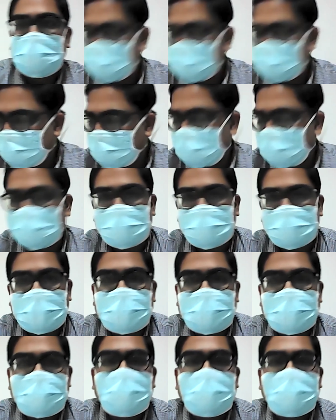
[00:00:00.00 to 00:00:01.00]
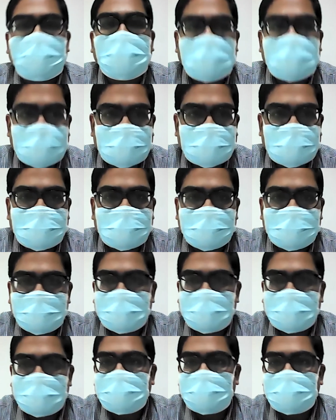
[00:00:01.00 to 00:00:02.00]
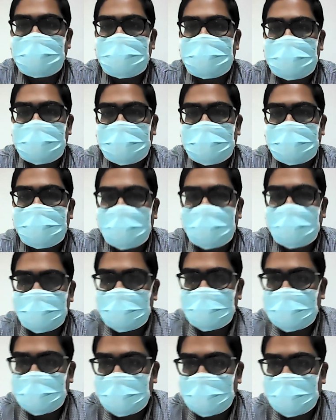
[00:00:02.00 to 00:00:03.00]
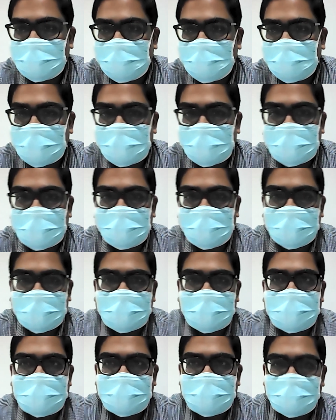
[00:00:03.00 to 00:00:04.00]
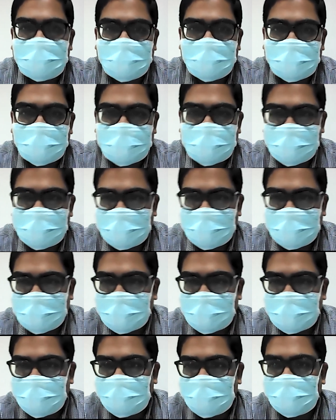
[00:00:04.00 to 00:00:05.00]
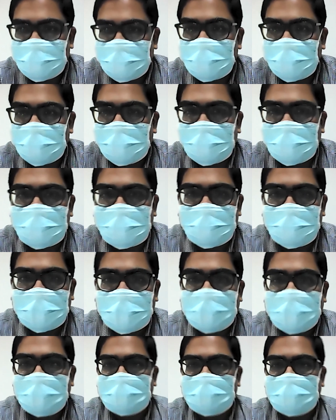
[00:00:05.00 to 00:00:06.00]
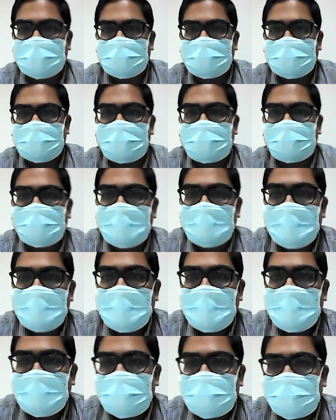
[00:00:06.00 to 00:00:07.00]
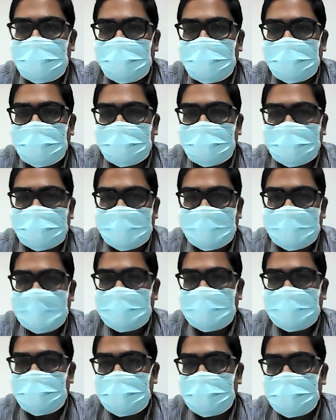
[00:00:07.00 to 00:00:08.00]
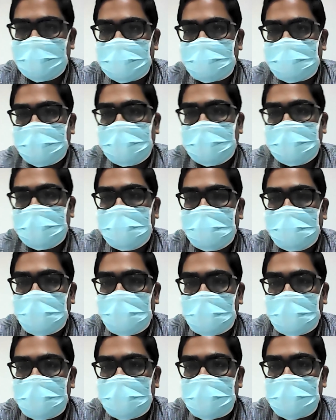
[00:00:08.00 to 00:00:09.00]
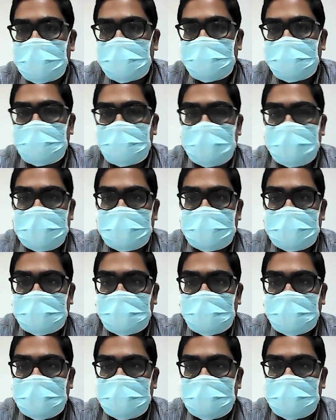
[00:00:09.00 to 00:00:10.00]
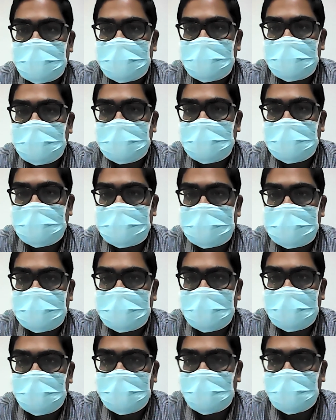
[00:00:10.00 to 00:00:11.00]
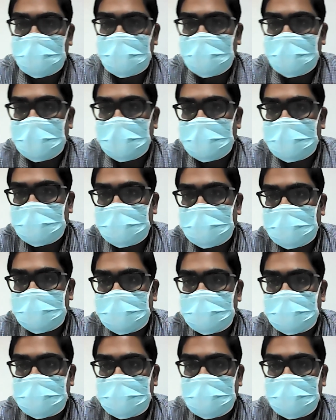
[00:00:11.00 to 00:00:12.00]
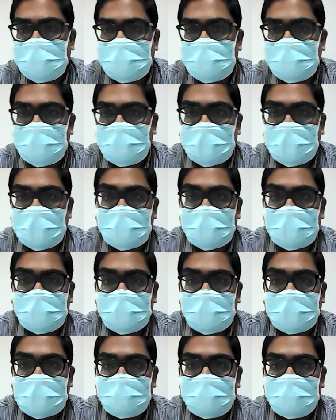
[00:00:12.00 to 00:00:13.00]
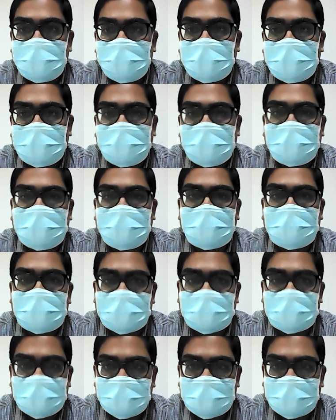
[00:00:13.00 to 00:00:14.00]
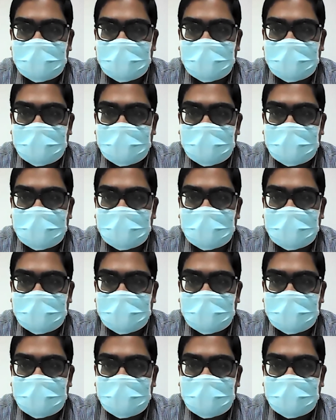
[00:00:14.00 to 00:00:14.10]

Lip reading: So as we are discussing this, there is another question that popped up in the chat box. I hope you will not mind taking that. So despite the promise of speech recognition, digital documentation is still dependent on typing data in.